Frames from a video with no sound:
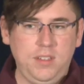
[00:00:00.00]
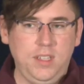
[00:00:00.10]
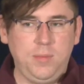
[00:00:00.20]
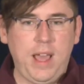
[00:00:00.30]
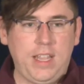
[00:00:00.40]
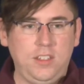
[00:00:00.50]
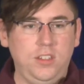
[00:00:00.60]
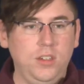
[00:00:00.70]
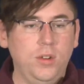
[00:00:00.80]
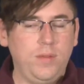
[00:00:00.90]
is these packets
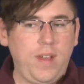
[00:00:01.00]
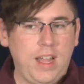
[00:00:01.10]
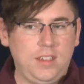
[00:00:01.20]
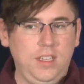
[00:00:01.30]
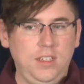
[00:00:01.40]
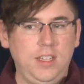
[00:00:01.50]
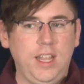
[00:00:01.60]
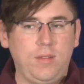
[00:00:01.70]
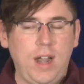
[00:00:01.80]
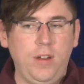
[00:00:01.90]
do in fact need to
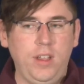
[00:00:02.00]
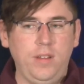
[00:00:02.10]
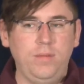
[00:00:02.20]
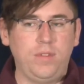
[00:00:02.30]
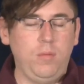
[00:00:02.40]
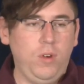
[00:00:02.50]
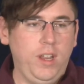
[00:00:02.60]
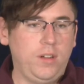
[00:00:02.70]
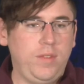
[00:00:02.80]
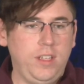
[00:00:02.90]
get routed from one
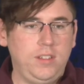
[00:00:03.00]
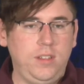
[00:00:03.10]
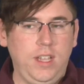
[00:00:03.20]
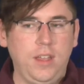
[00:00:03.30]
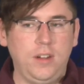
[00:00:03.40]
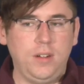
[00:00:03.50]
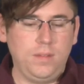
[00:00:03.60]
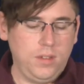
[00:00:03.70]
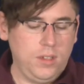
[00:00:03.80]
interface to the other.